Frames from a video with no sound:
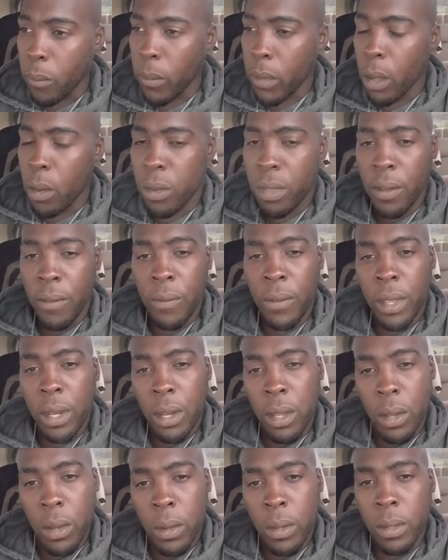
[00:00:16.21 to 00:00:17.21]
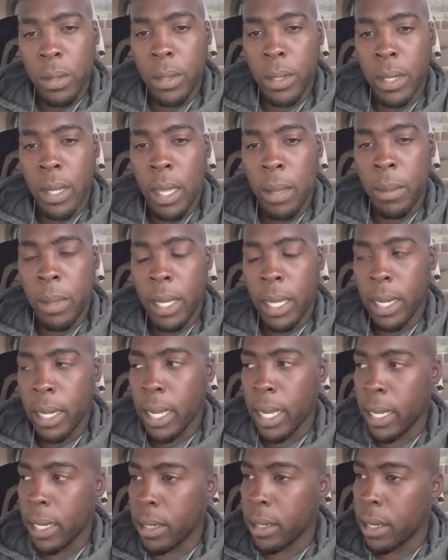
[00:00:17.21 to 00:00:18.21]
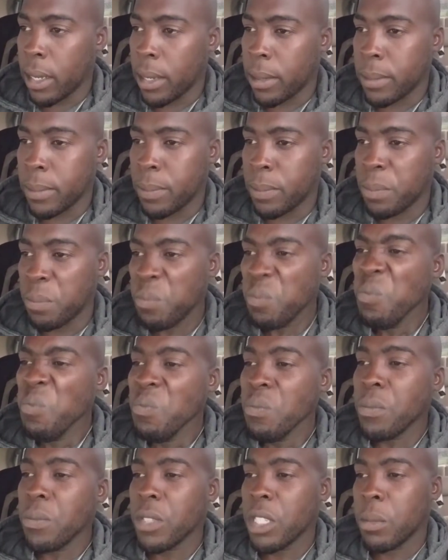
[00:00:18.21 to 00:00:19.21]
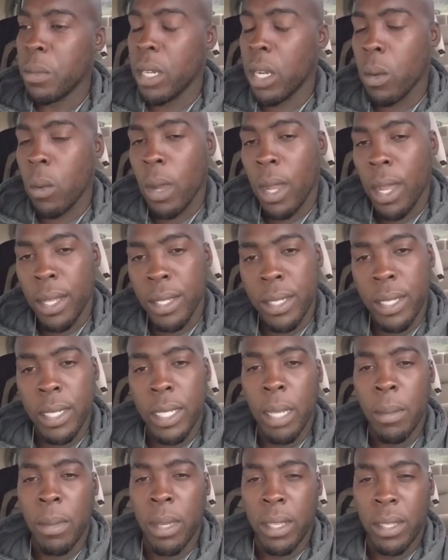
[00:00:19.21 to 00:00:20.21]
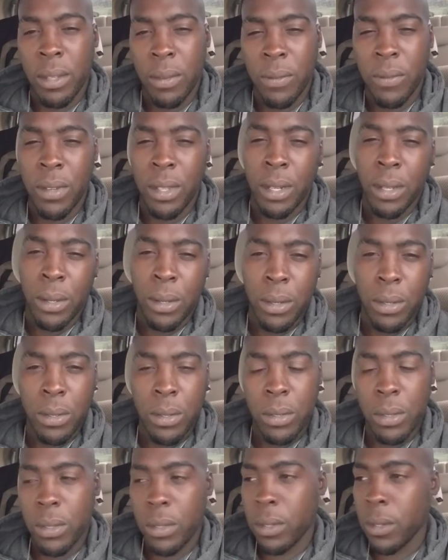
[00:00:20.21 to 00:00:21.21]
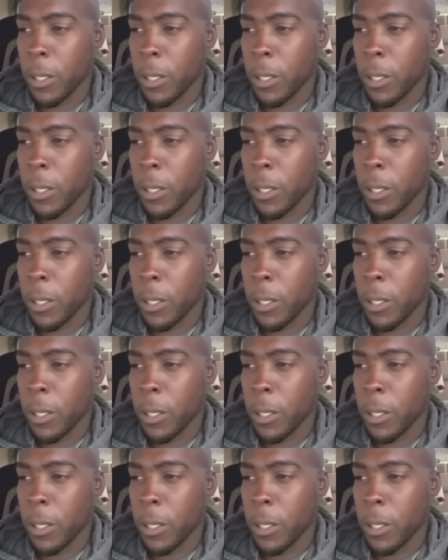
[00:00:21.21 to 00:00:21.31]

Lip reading: with a video, you know what I mean? And it's been a while since I made some videos.